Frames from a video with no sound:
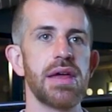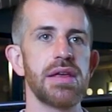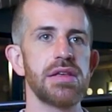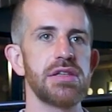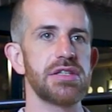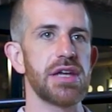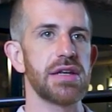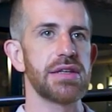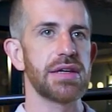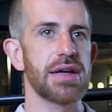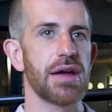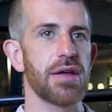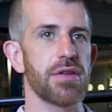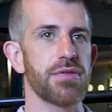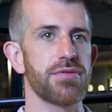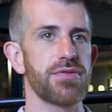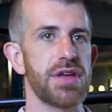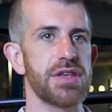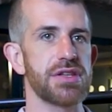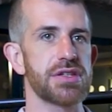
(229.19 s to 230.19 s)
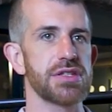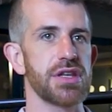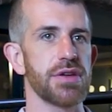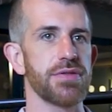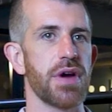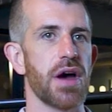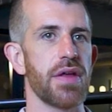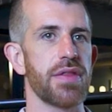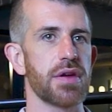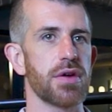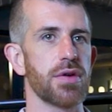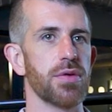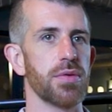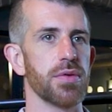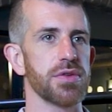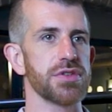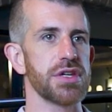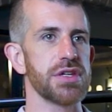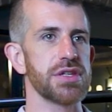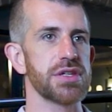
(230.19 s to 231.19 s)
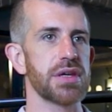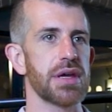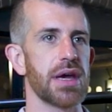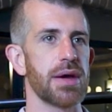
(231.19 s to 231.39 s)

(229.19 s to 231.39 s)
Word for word: setting out the risks of other causes